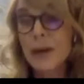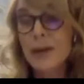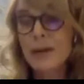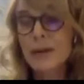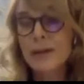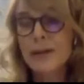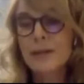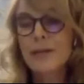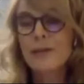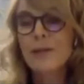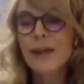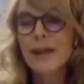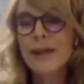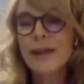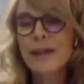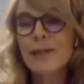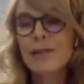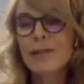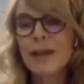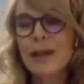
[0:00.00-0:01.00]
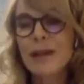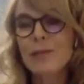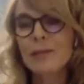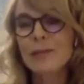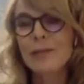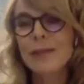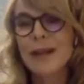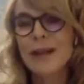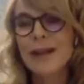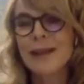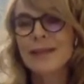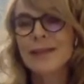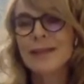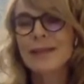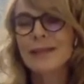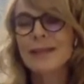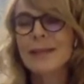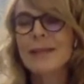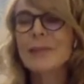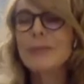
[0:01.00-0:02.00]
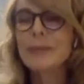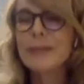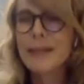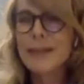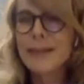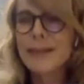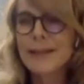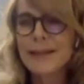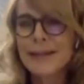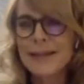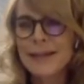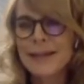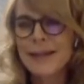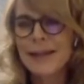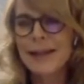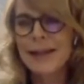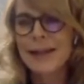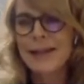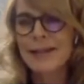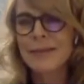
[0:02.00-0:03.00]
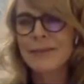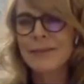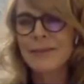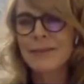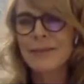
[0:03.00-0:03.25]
about is fighting crime with science, in particular D N A.